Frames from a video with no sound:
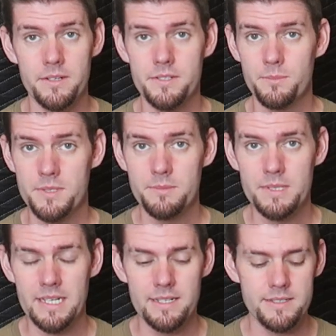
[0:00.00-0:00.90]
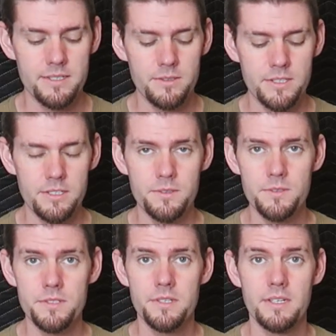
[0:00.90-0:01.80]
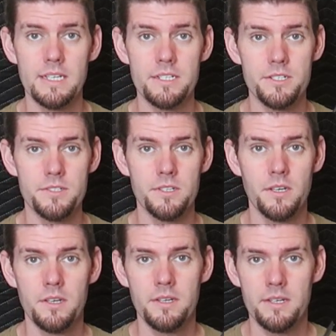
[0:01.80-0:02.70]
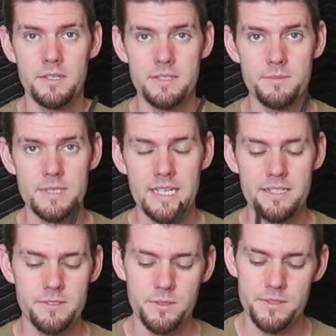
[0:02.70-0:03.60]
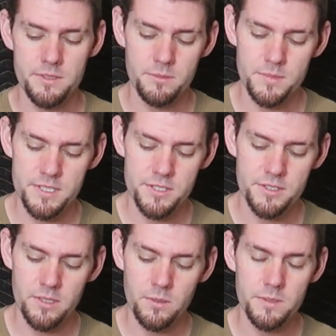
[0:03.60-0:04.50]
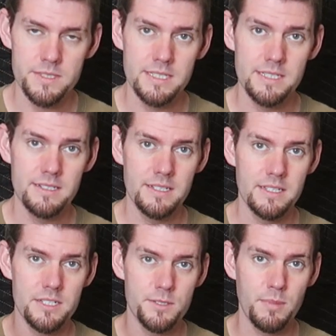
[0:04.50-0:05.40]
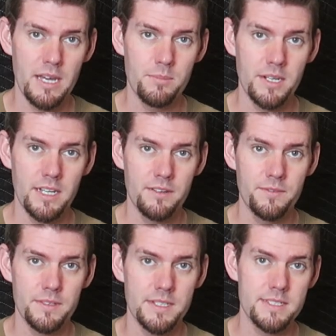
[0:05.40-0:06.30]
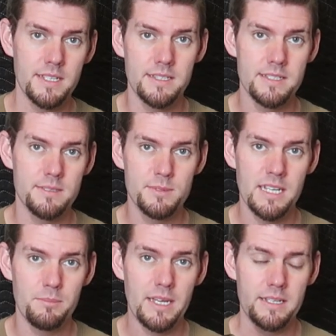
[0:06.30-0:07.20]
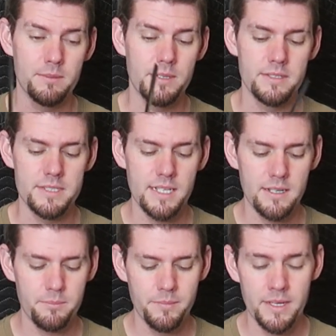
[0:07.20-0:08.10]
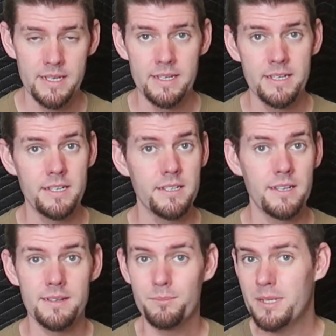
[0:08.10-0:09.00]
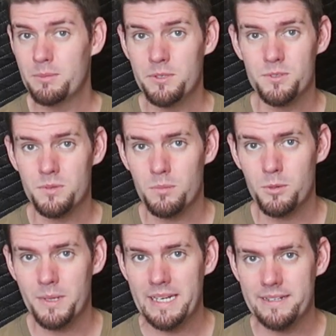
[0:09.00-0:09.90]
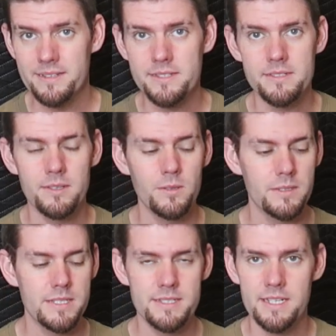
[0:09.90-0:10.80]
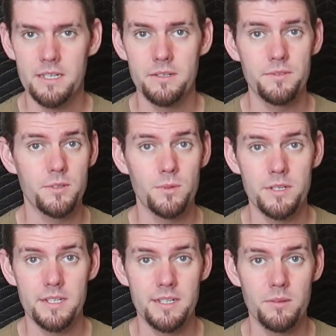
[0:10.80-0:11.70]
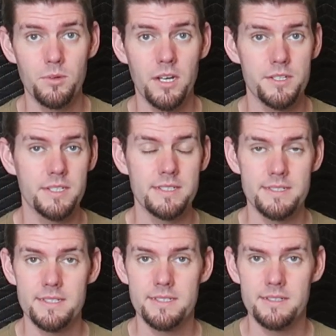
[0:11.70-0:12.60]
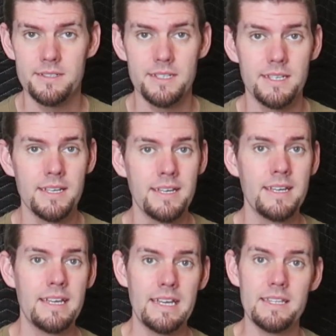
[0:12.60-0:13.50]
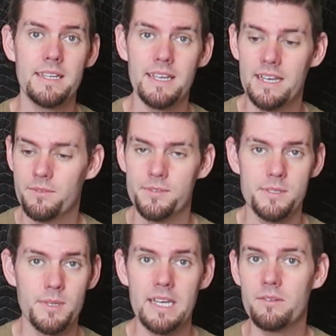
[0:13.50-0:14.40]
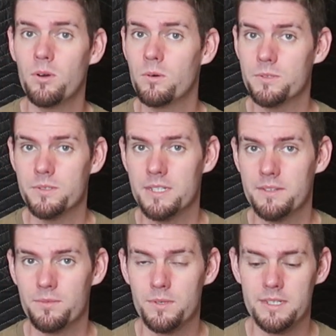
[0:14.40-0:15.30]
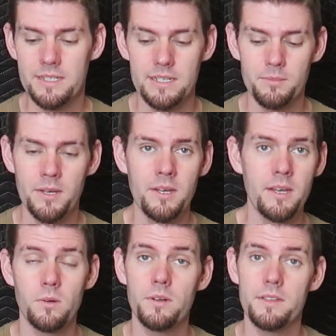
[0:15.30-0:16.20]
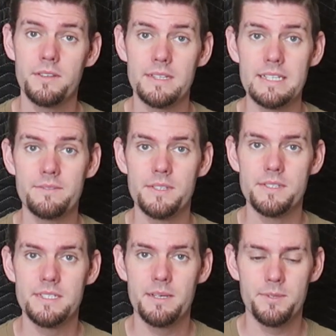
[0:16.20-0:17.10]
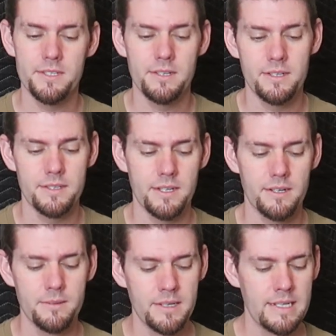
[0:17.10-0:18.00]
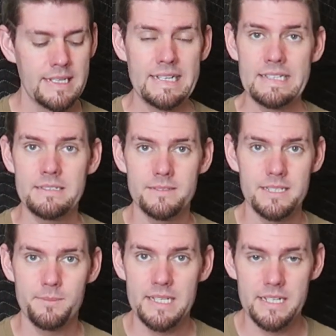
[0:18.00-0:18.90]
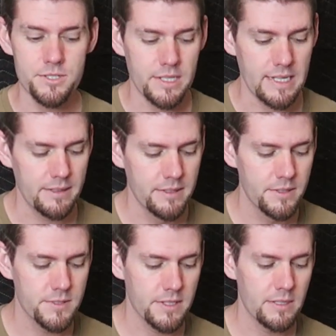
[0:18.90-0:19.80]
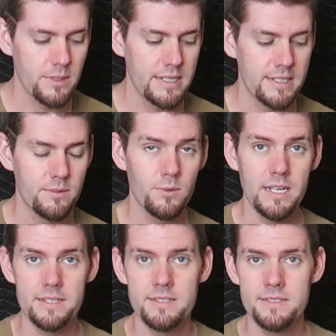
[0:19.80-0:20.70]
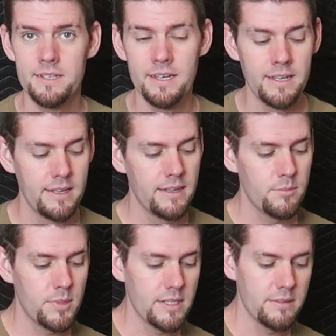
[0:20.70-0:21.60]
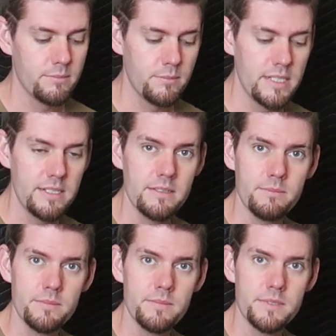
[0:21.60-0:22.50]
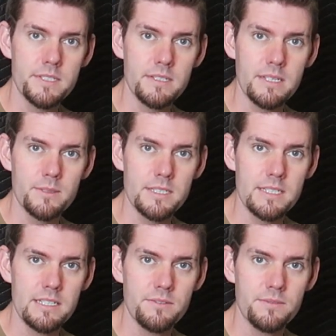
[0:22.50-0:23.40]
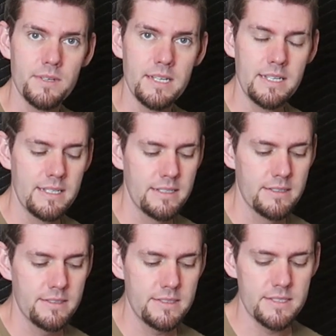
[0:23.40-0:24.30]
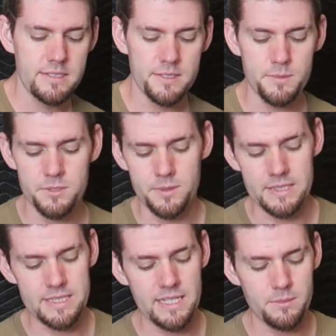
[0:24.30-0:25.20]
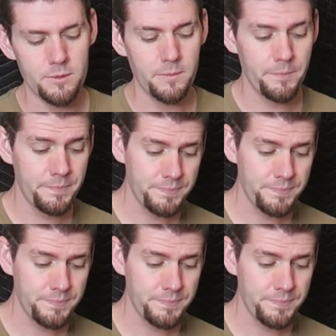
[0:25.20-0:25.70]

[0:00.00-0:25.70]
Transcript: are some zip ties that you can use and just zip tie it to a certain position that holds it in, and then just pop it off and then slide the zip tie back up on top. People use rubber bands to hold this down if they're working on a project consistently and they have some kind of holder they've rigged up, or they leave this depth on there, little depth gauge guy, so that way it can rest but be still able to leave distance between the table,